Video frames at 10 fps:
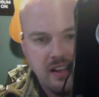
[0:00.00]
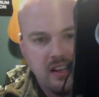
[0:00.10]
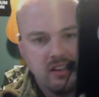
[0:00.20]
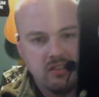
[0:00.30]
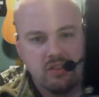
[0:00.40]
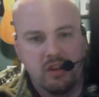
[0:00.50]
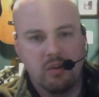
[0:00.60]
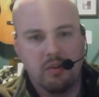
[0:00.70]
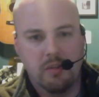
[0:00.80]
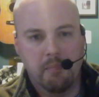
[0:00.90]

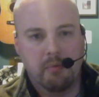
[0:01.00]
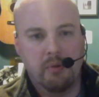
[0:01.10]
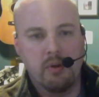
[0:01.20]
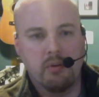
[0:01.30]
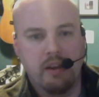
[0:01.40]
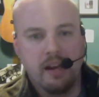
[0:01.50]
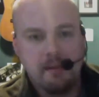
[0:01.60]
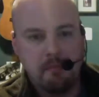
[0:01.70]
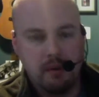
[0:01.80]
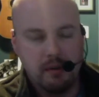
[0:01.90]
So the
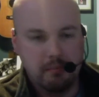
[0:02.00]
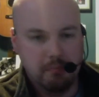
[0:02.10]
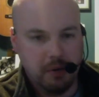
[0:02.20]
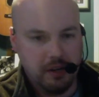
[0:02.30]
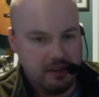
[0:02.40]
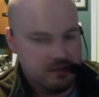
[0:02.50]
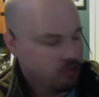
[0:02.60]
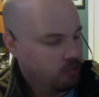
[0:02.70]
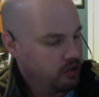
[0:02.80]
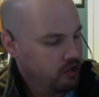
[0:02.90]
program button is the
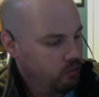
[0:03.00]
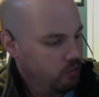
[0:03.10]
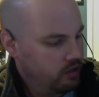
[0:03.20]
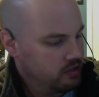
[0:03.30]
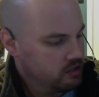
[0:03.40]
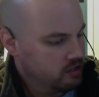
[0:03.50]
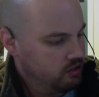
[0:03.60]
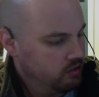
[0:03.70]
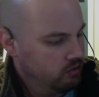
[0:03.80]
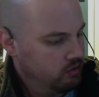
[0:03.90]
one you want
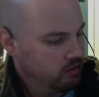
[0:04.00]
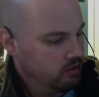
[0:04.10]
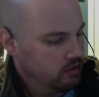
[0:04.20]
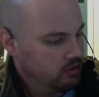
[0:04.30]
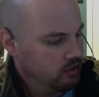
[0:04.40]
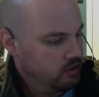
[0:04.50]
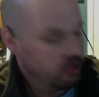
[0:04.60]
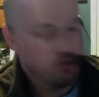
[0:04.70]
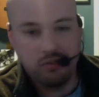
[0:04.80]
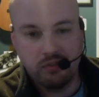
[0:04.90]
to
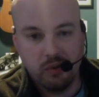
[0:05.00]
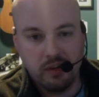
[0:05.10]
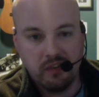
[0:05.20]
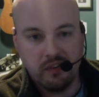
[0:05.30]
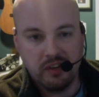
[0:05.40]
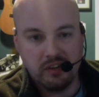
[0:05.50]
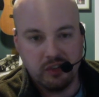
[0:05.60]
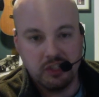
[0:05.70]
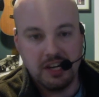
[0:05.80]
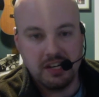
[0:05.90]
use for
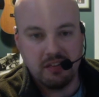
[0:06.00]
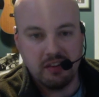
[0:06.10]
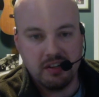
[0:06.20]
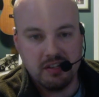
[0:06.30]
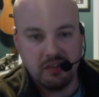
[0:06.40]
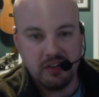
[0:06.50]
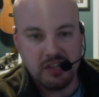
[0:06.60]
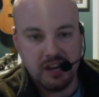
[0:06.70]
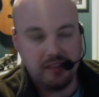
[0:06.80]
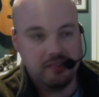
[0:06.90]
changing various different
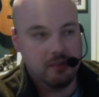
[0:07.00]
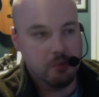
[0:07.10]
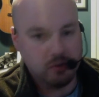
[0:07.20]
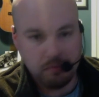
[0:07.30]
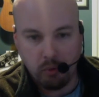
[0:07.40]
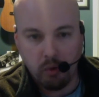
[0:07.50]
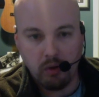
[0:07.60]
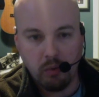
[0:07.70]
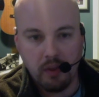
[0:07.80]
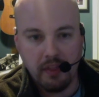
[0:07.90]
settings. The most
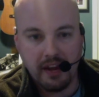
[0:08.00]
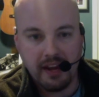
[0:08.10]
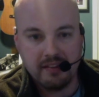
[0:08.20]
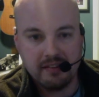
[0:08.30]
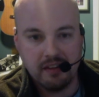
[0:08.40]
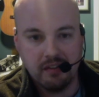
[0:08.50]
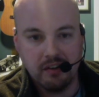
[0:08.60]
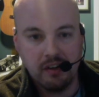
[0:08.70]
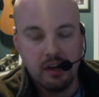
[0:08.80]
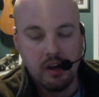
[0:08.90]
important one that I
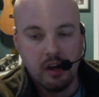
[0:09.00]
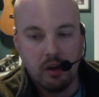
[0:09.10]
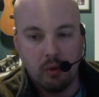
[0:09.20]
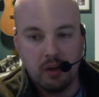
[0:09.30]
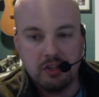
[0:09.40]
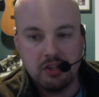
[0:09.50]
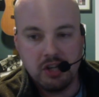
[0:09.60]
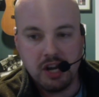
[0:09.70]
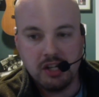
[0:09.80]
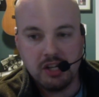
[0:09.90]
discovered was
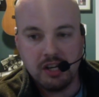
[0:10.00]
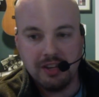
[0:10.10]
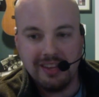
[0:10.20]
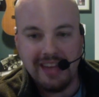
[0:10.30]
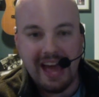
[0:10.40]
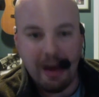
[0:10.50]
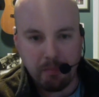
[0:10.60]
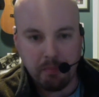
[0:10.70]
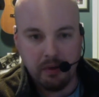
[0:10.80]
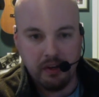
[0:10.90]
changing the
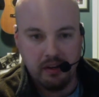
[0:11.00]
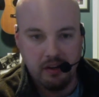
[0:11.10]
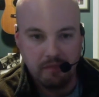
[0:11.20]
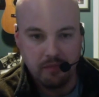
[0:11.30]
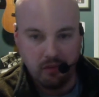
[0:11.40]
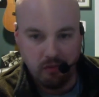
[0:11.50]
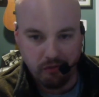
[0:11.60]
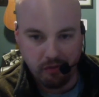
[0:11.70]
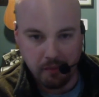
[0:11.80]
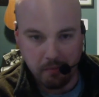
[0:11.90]
output
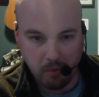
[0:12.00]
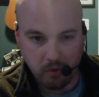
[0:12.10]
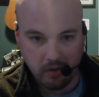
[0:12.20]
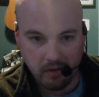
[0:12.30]
from the board.